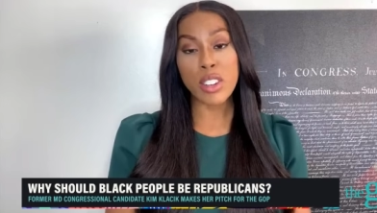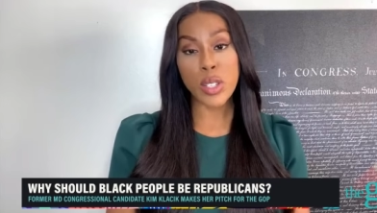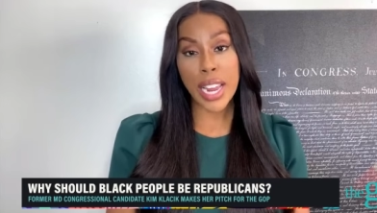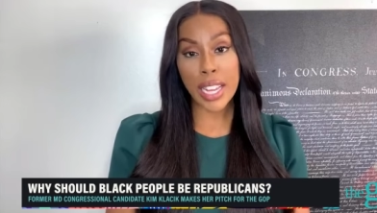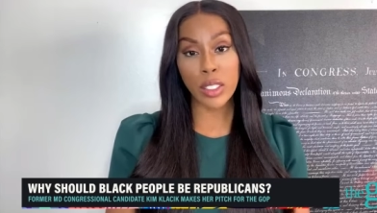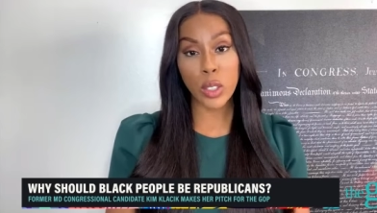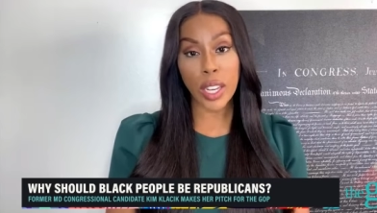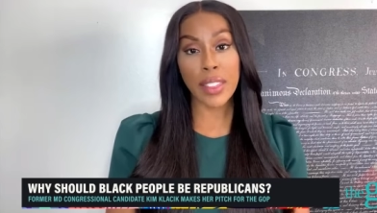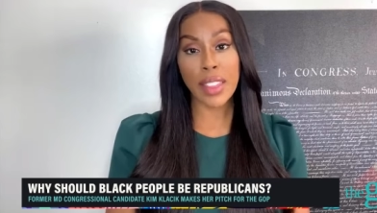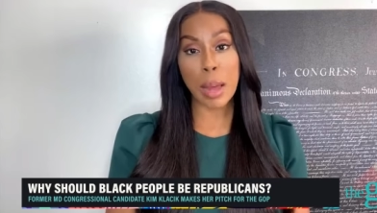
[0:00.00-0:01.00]
And just take a
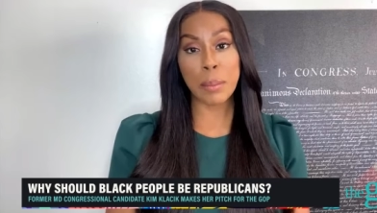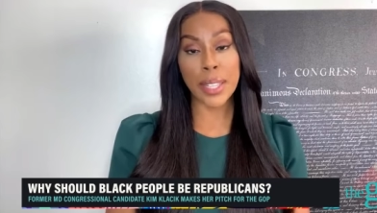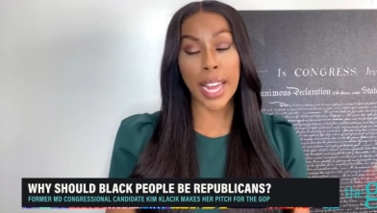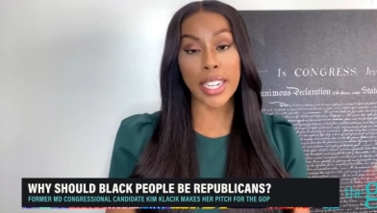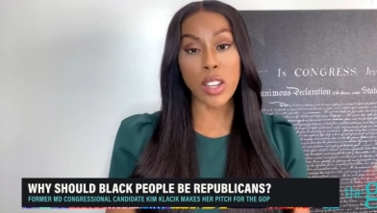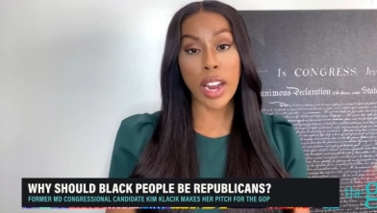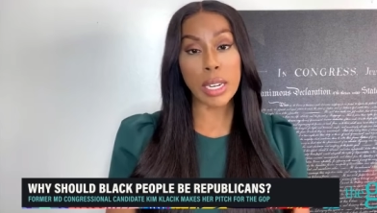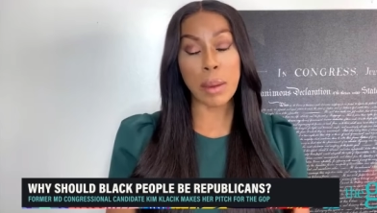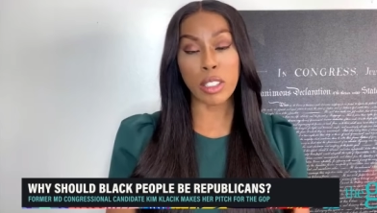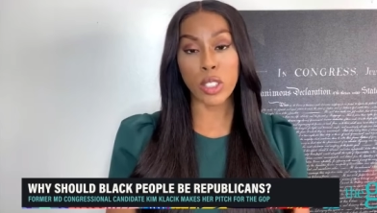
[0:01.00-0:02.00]
look at that plan. It
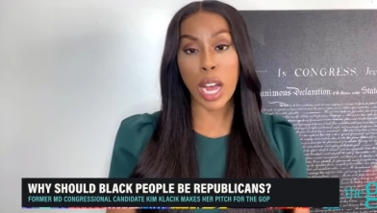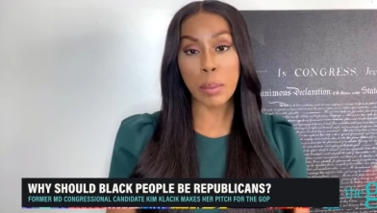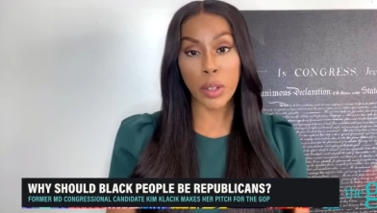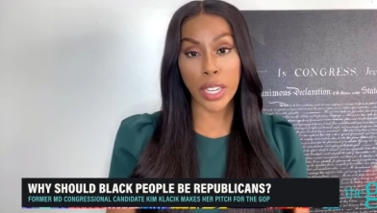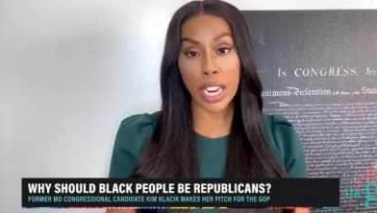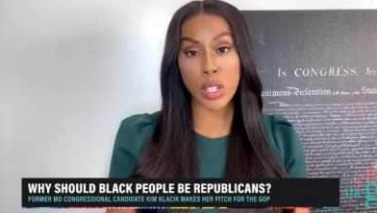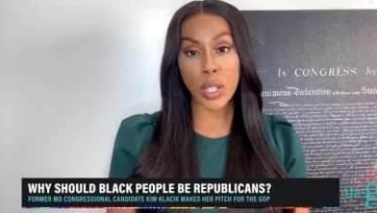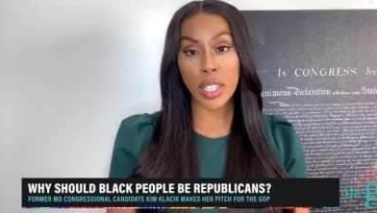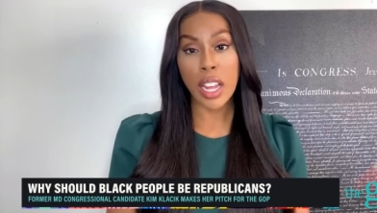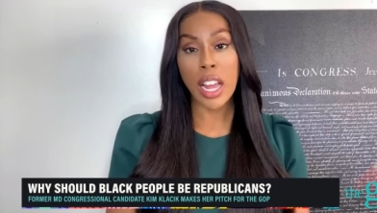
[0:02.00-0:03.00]
talked about job
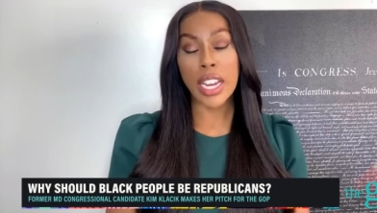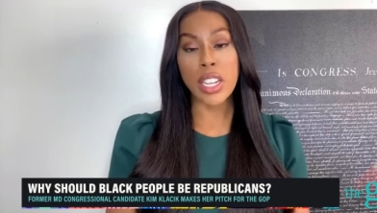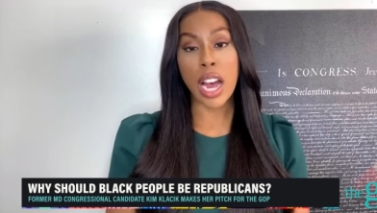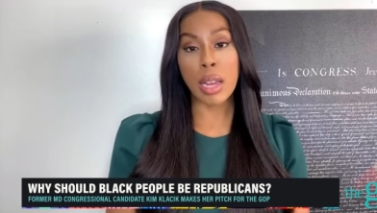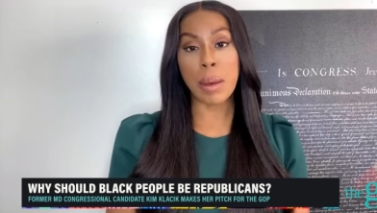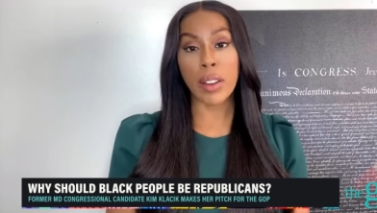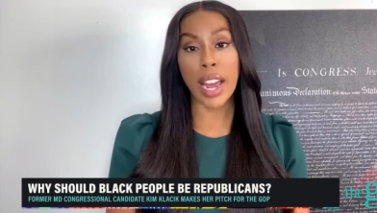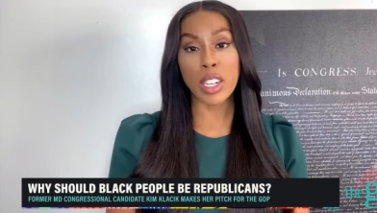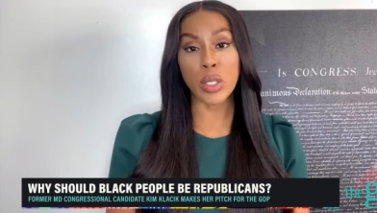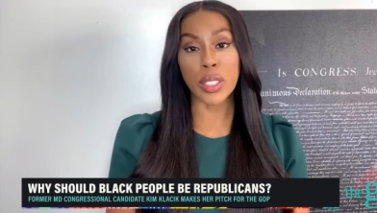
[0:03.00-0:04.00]
creation. It we talked about
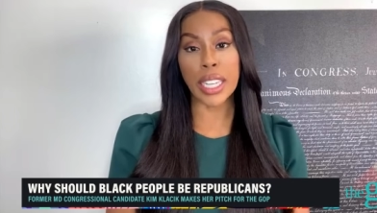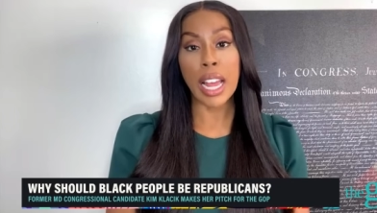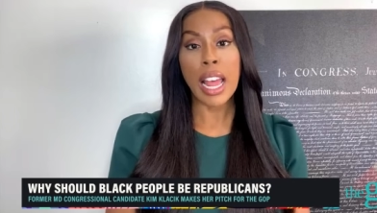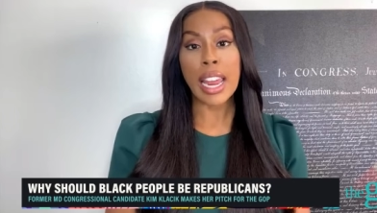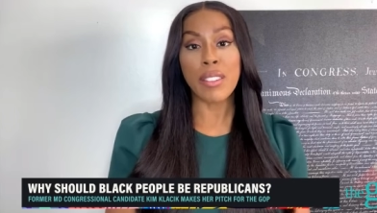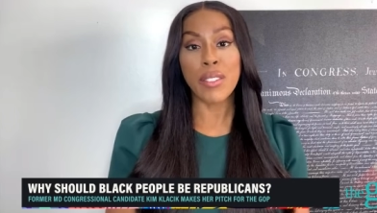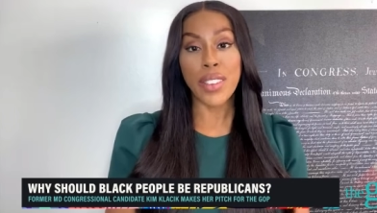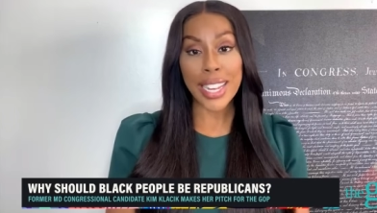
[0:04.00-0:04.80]
actually. Now. I,